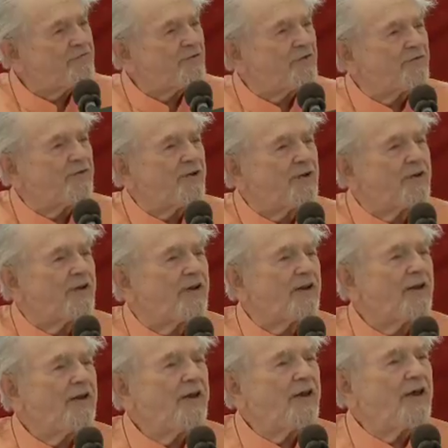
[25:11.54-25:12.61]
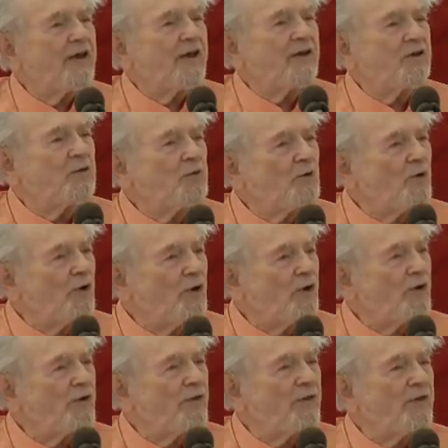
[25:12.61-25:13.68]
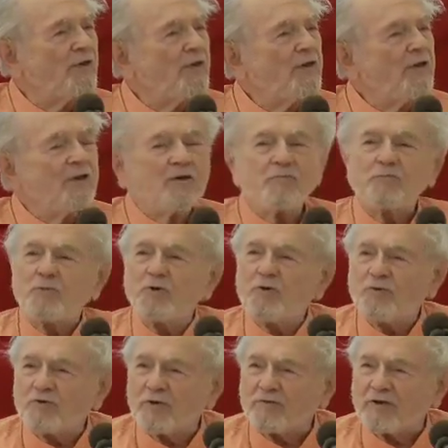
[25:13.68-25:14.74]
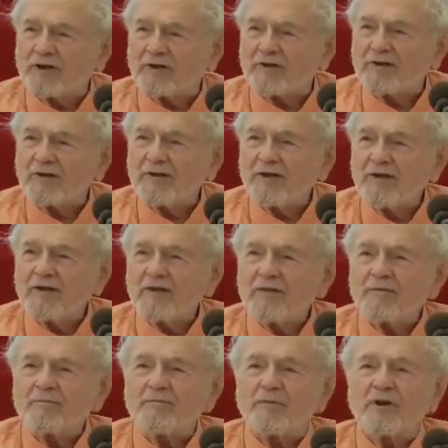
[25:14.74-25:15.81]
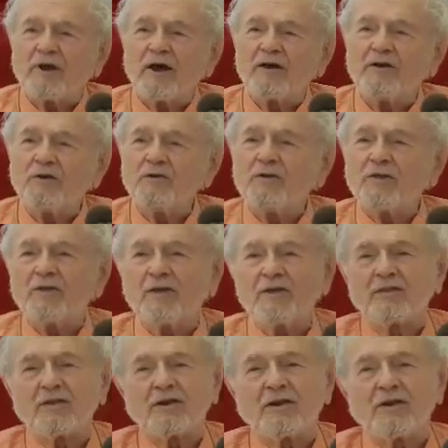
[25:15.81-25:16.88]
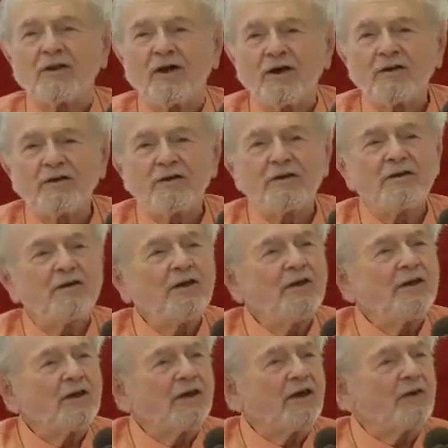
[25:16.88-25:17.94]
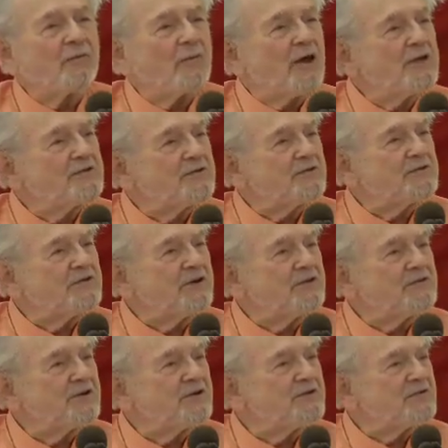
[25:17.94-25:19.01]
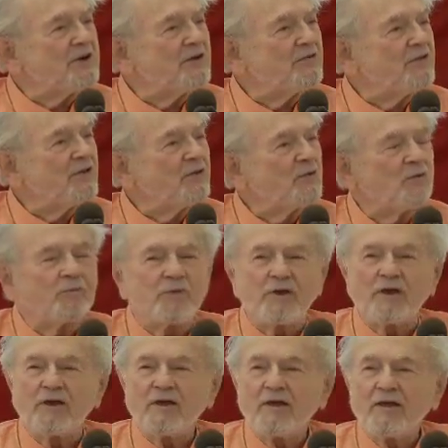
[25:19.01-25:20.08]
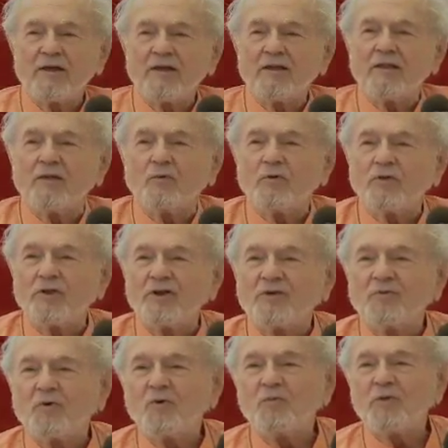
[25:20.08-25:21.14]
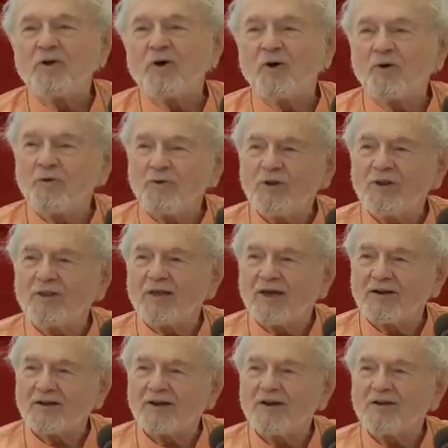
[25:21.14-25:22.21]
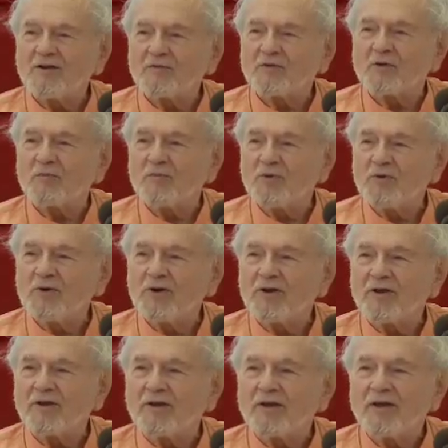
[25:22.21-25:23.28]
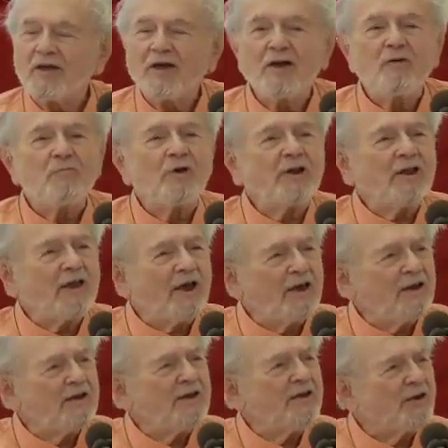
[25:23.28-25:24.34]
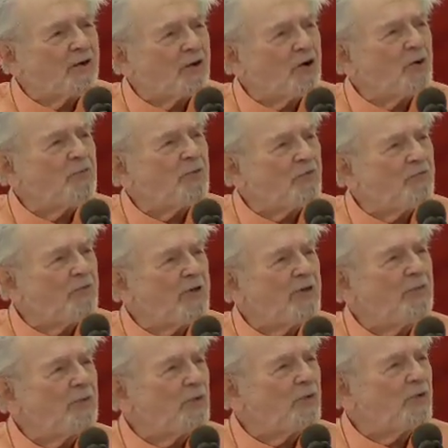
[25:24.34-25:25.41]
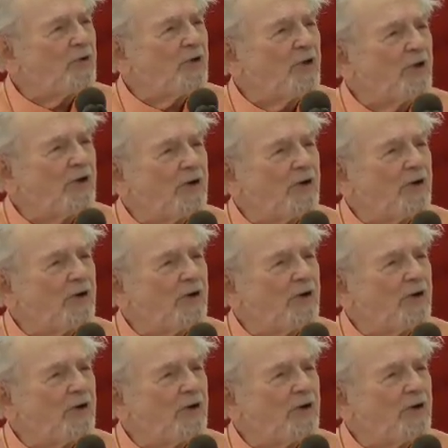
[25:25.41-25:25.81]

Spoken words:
fulfilled it. And you all are the proof of it. But I don't think that Ananda and Master's teachings and everything will be, it won't be only that kind of community. But any group of people who can